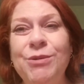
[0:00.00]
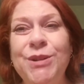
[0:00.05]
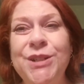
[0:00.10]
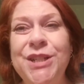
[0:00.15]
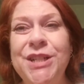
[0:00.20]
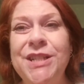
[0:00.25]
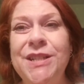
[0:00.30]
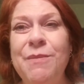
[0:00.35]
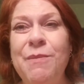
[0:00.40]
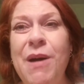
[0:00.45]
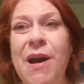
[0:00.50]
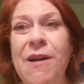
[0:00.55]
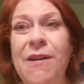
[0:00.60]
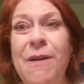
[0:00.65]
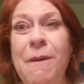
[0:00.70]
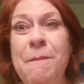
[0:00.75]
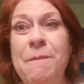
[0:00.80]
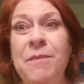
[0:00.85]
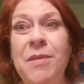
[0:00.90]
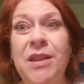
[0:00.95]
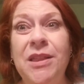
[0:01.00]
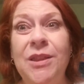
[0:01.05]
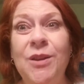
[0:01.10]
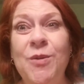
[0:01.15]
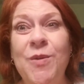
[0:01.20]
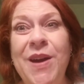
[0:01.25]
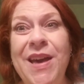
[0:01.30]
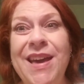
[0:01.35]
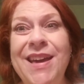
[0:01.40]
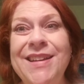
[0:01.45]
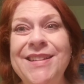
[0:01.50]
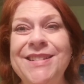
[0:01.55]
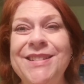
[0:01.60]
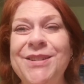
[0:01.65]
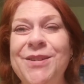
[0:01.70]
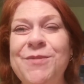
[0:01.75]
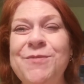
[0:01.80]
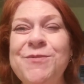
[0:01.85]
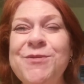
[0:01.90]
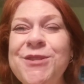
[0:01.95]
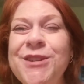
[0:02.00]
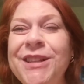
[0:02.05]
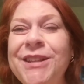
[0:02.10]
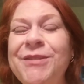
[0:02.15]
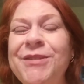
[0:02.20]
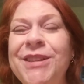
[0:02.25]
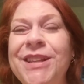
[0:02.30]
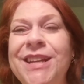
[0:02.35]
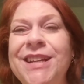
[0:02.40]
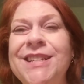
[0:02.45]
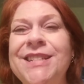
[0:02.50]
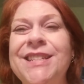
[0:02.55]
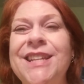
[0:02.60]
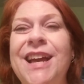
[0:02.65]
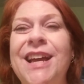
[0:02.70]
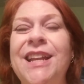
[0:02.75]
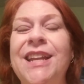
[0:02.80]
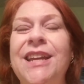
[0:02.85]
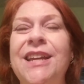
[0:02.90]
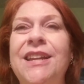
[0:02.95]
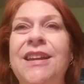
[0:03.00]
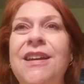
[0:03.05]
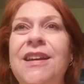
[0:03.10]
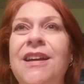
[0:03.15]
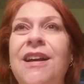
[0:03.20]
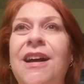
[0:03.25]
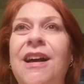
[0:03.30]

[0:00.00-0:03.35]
which is about a month away. So I'm really, really excited.